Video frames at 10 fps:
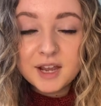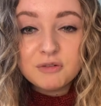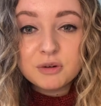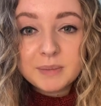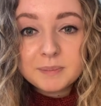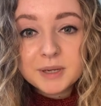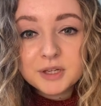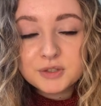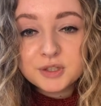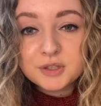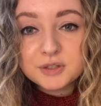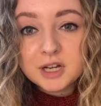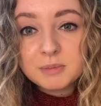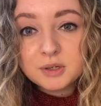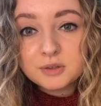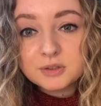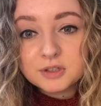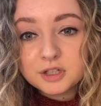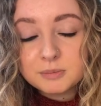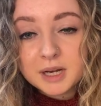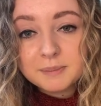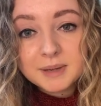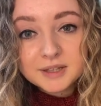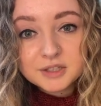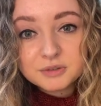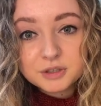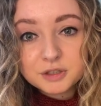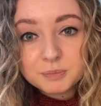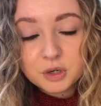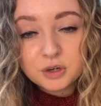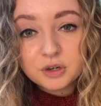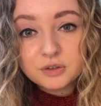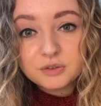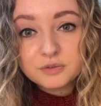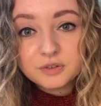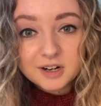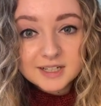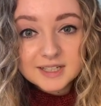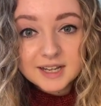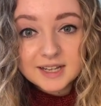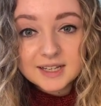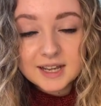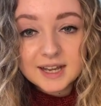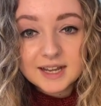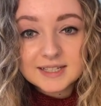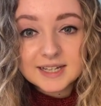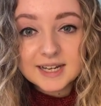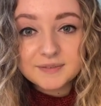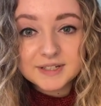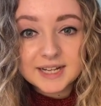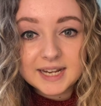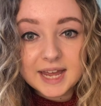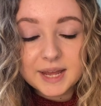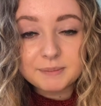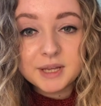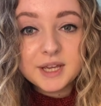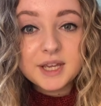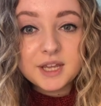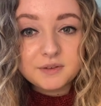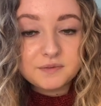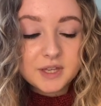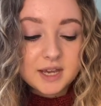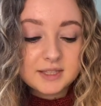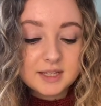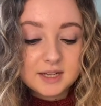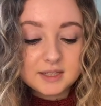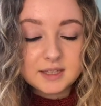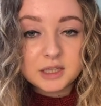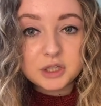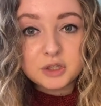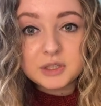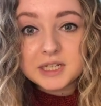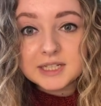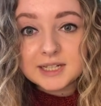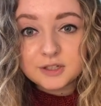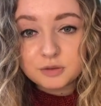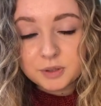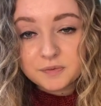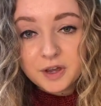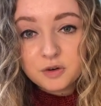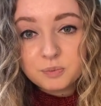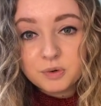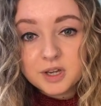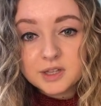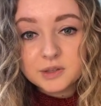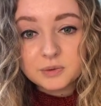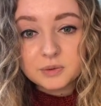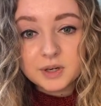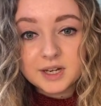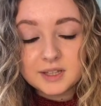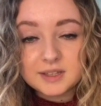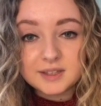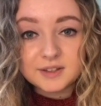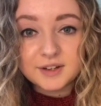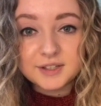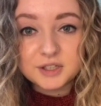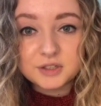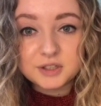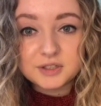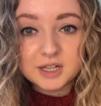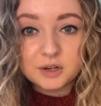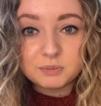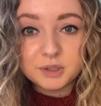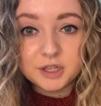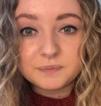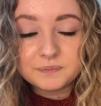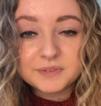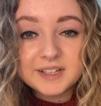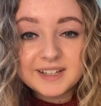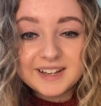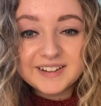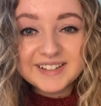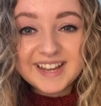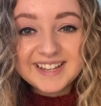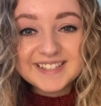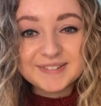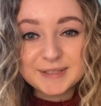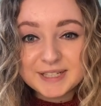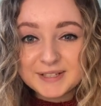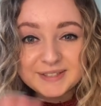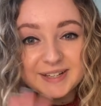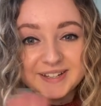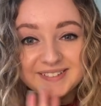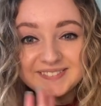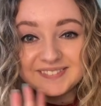Remember to come along to my maths group on Friday at 11 AM if there is anything that you need a little bit of help with or anything that I can do to help you. Okay, so I'll see you soon.